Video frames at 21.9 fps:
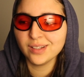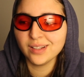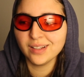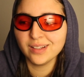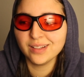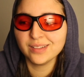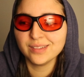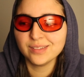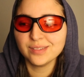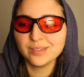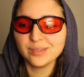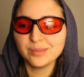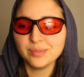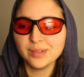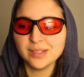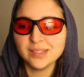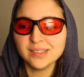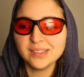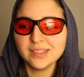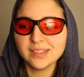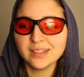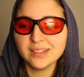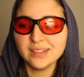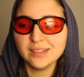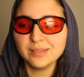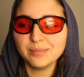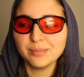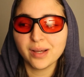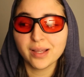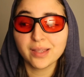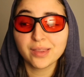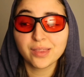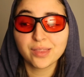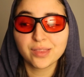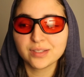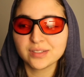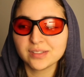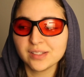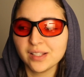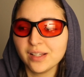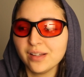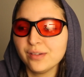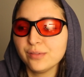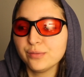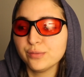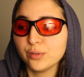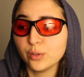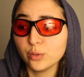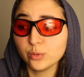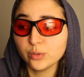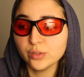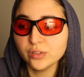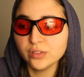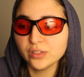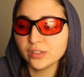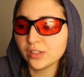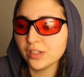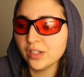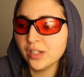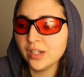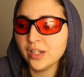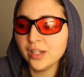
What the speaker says: and basically maths focused,